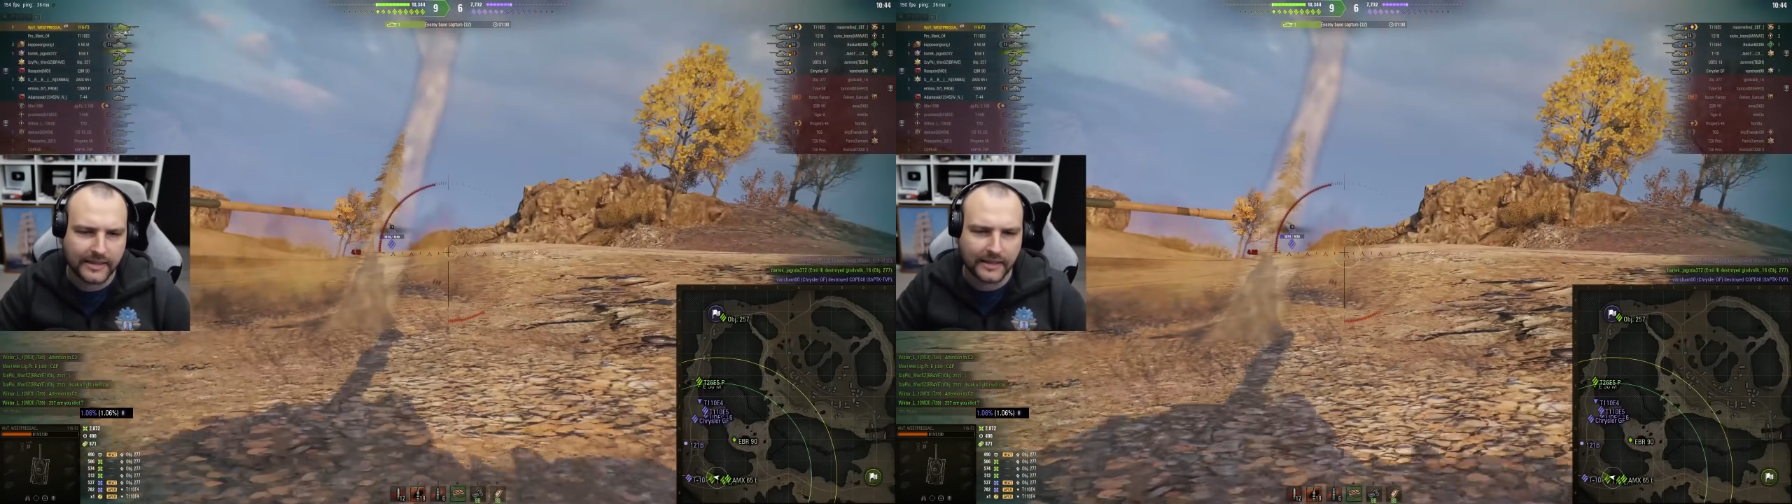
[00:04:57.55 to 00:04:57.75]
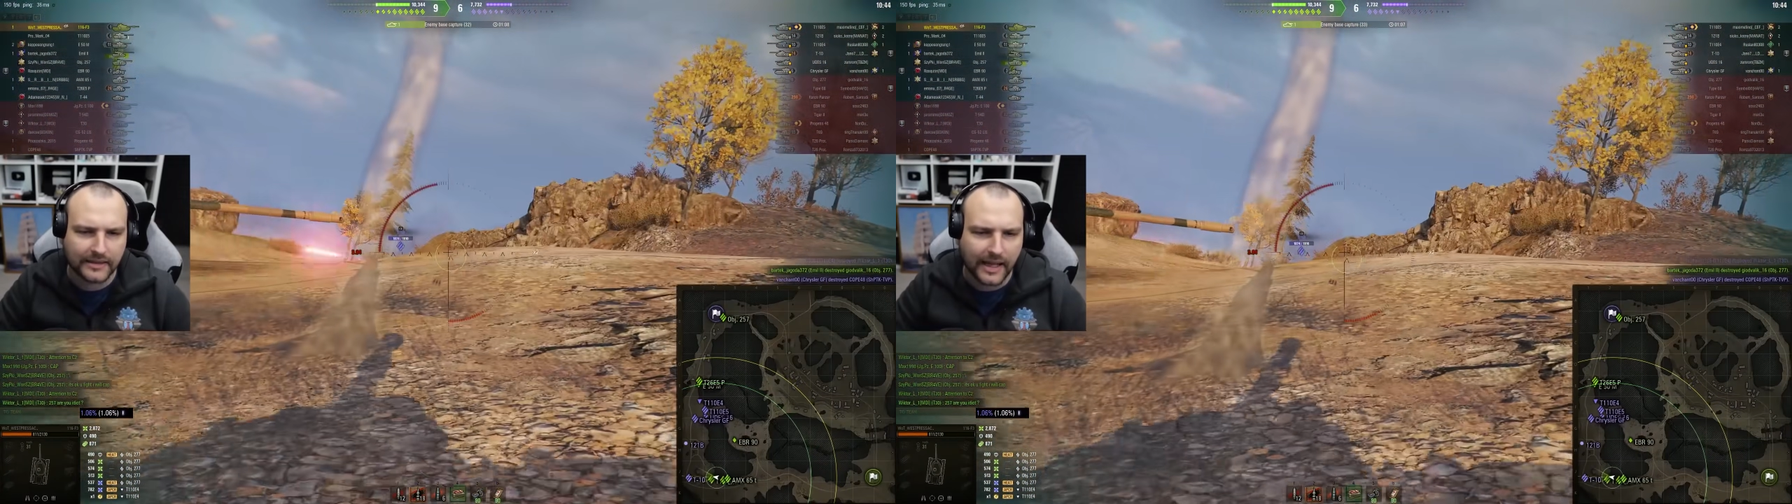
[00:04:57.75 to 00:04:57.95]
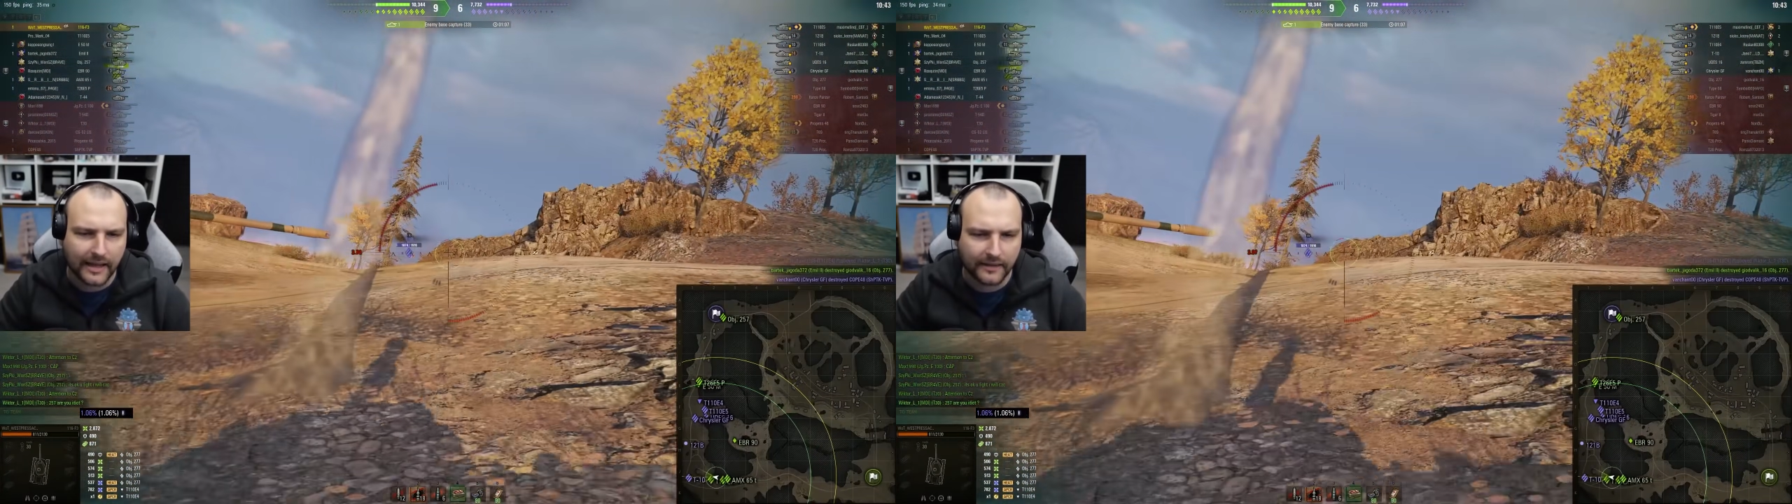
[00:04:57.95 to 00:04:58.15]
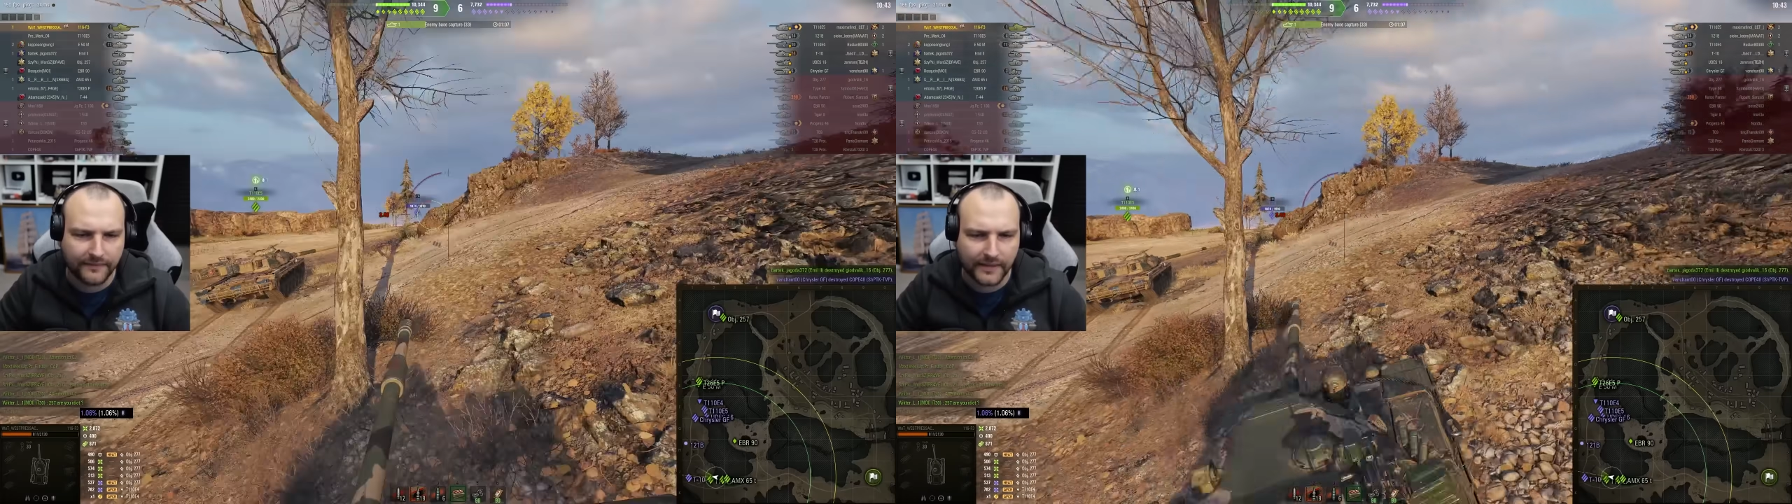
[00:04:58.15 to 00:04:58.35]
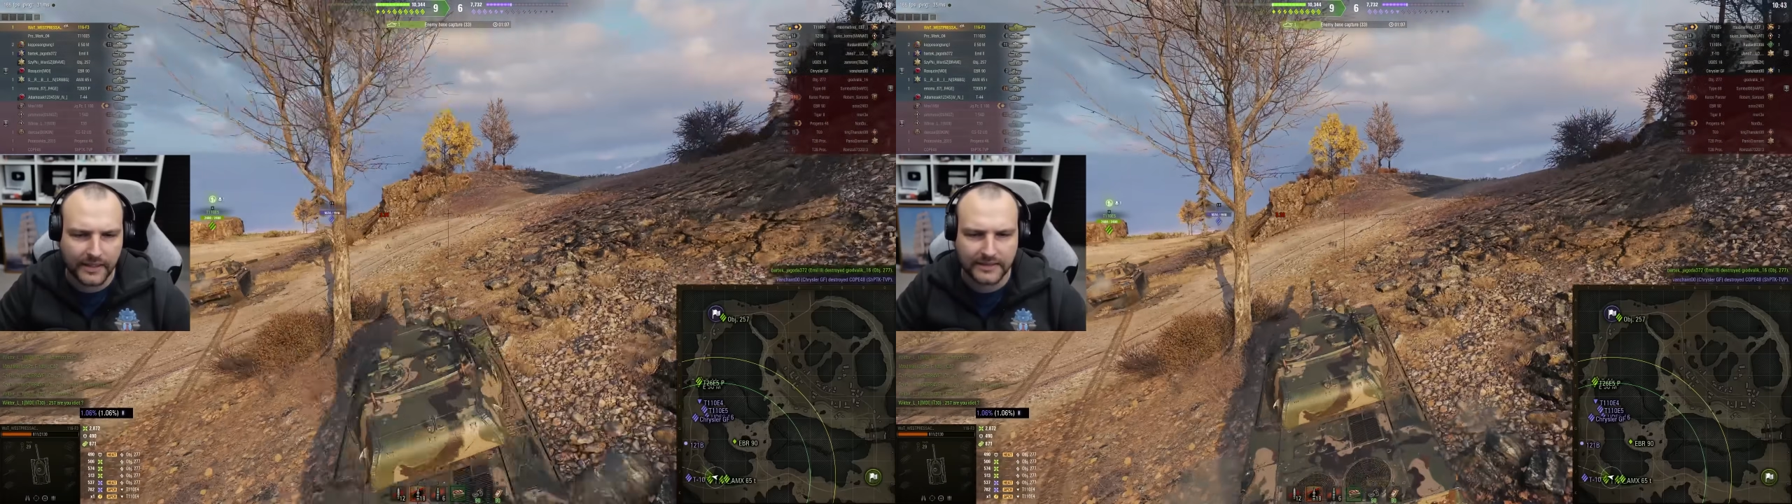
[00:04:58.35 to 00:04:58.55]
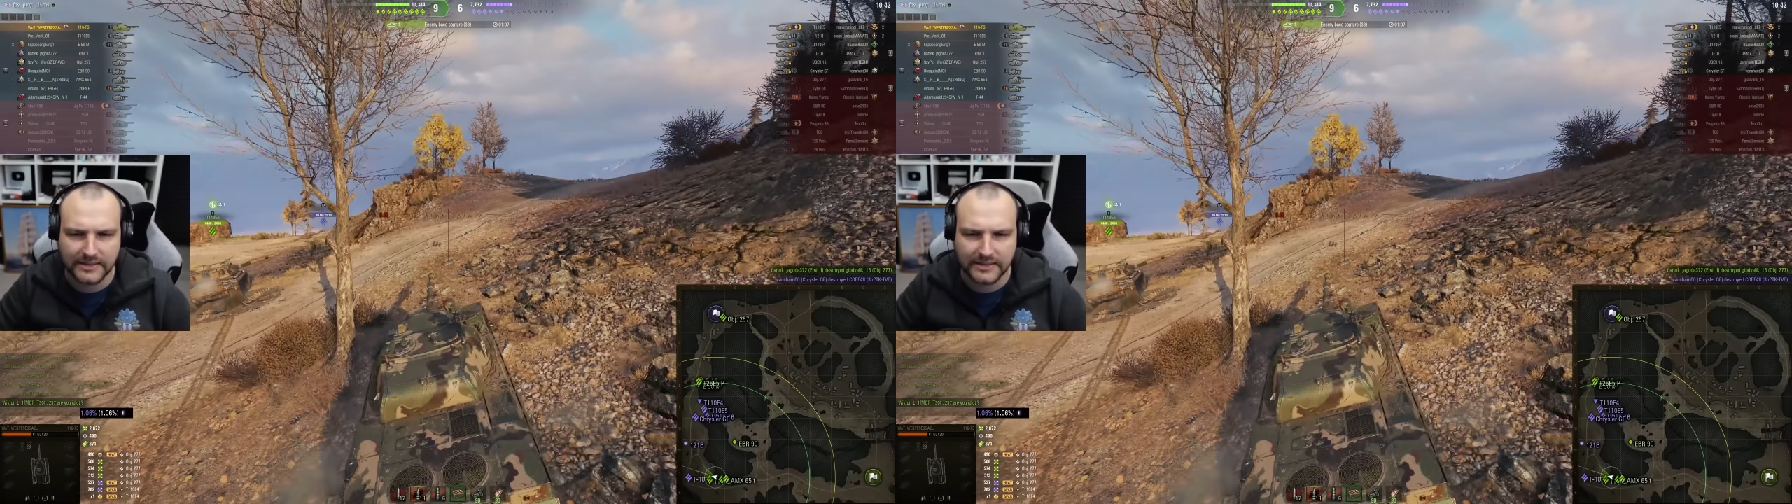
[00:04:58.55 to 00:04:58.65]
the tank, fellas,